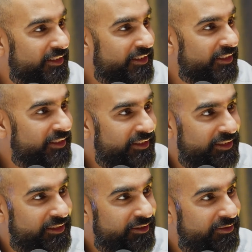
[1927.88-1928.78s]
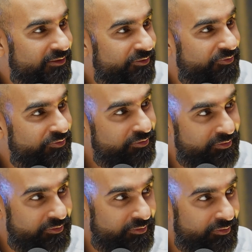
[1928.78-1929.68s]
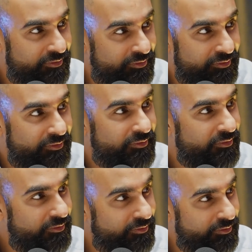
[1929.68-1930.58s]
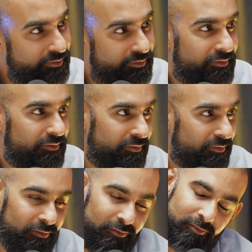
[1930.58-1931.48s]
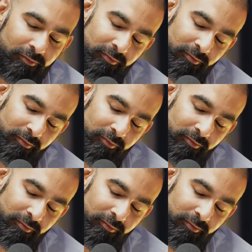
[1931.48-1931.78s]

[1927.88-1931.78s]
the surface of the world of crypto. Look, I mean, if we say,